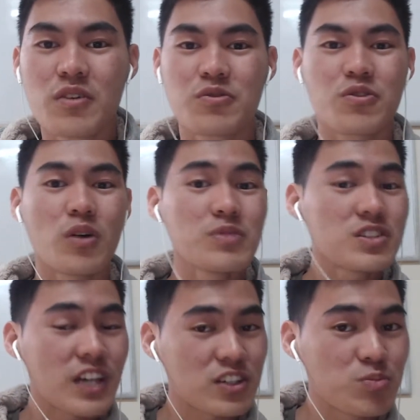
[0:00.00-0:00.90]
from the
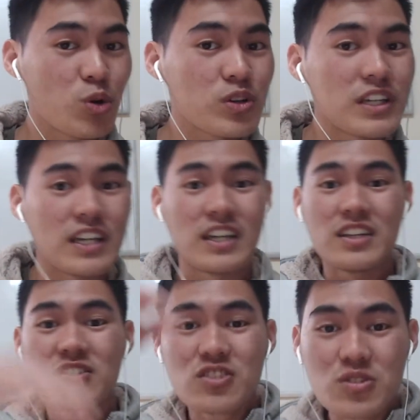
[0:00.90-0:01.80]
textbook
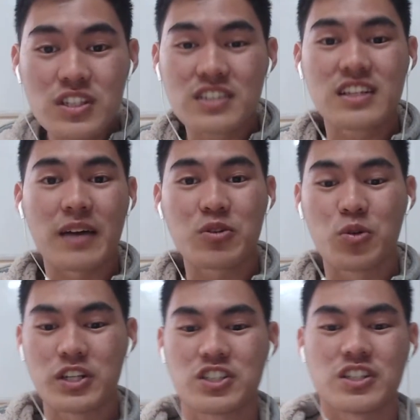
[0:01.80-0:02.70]
into the exam
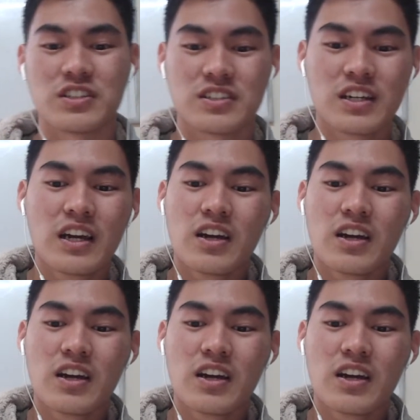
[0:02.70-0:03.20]
questions.